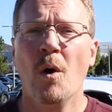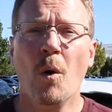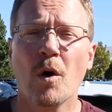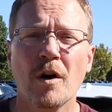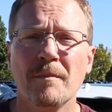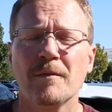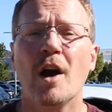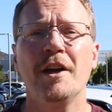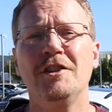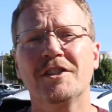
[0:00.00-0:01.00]
Or
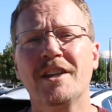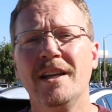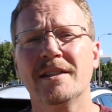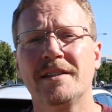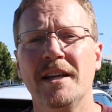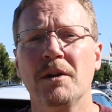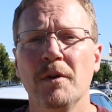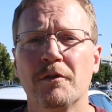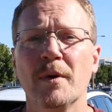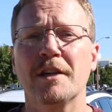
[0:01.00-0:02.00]
are you just going to stick
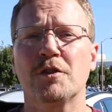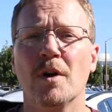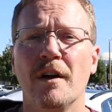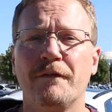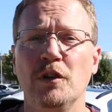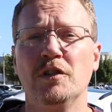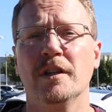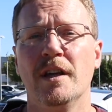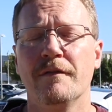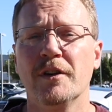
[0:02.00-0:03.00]
with restaurant food
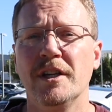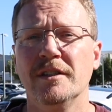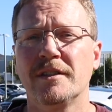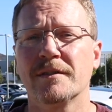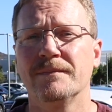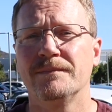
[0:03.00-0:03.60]
deliveries?